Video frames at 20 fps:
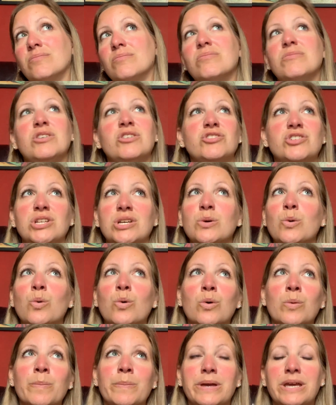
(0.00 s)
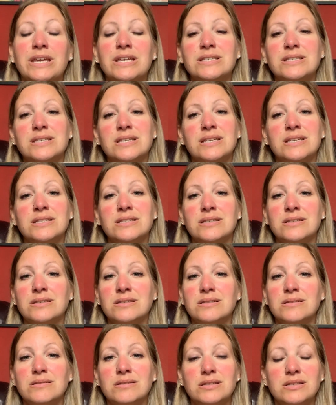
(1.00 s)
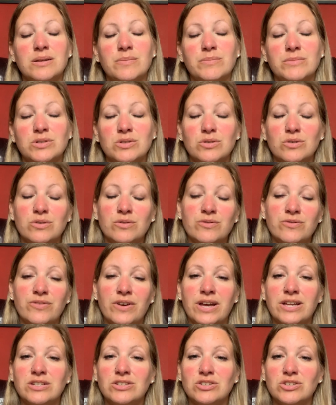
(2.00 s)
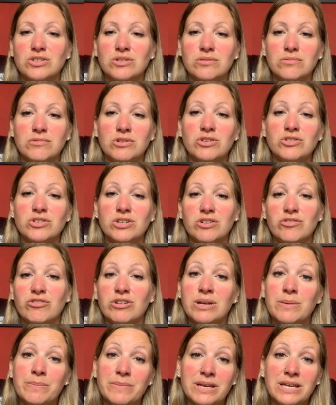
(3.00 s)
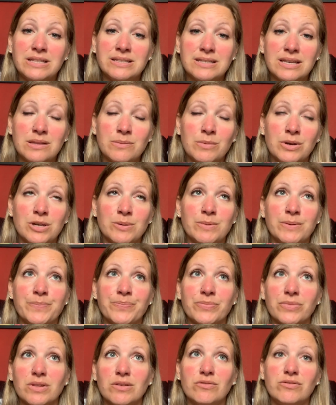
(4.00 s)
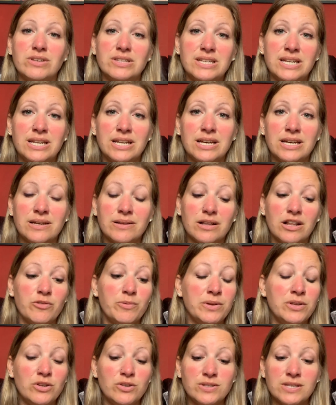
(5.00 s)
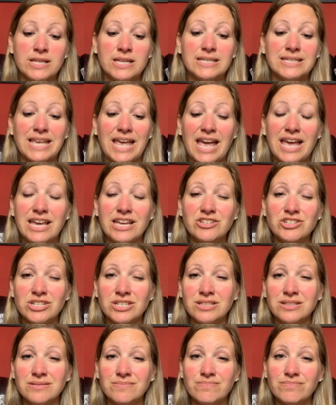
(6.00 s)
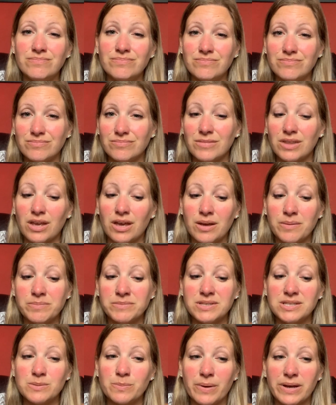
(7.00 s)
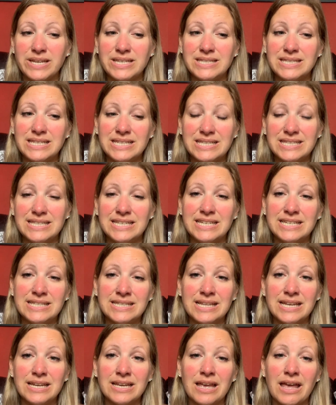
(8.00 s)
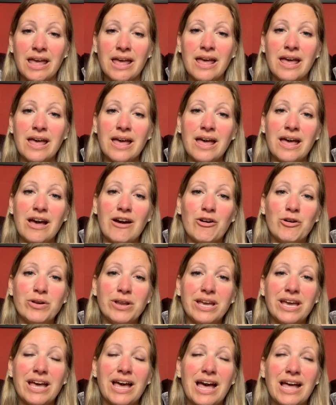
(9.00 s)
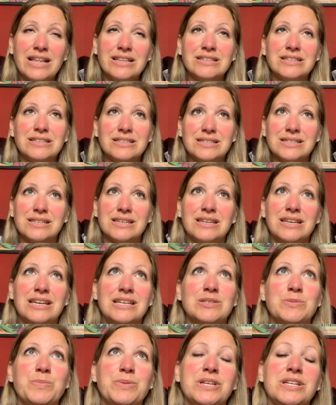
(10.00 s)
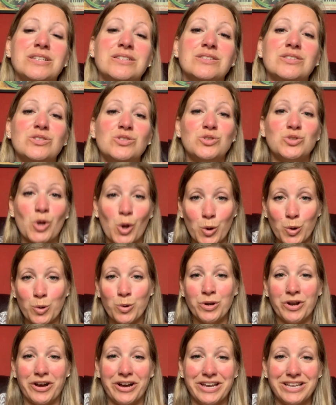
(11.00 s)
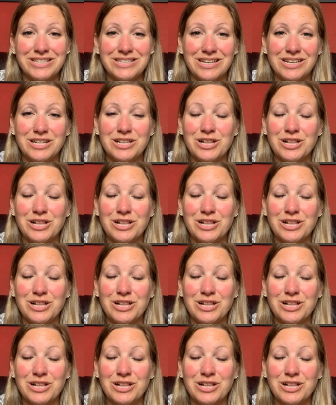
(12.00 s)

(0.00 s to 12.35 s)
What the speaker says: Usually corn pieces and some sort of veg, usually green beans at the moment, for dinner. I've been using this Cajun spicy seasoning on it, and it's been so nice, like